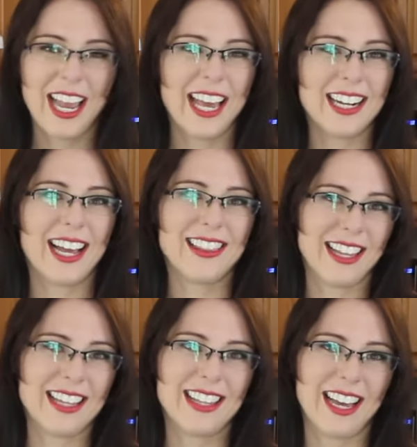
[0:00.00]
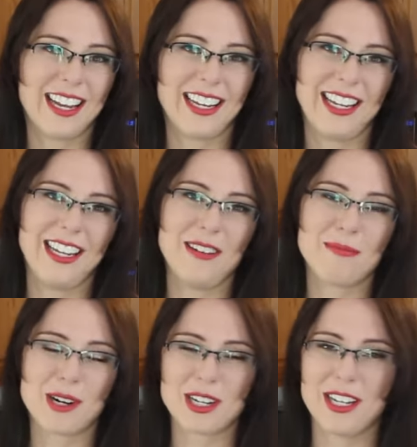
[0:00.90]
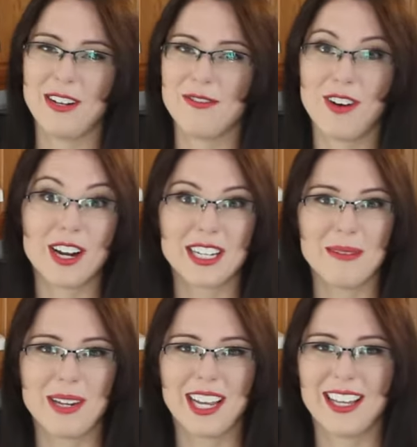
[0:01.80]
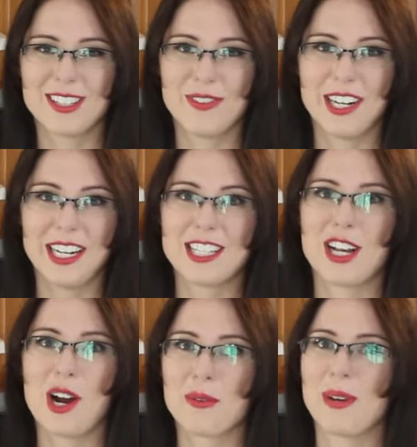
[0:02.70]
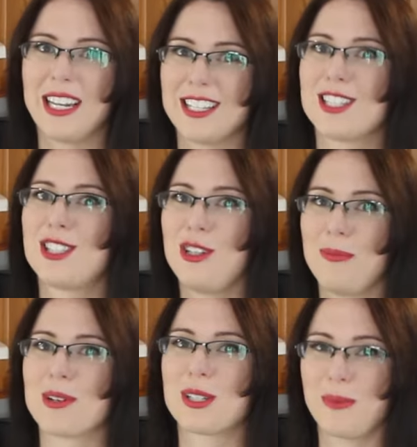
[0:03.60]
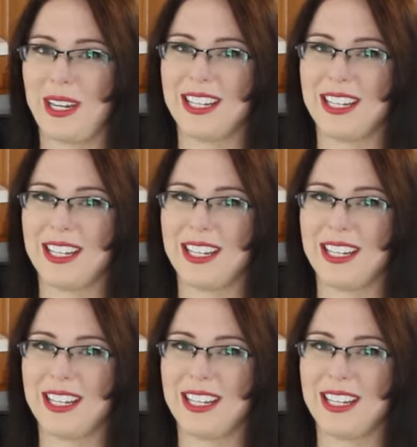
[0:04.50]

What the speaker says: and I like that in fondant because fondant is already super sweet.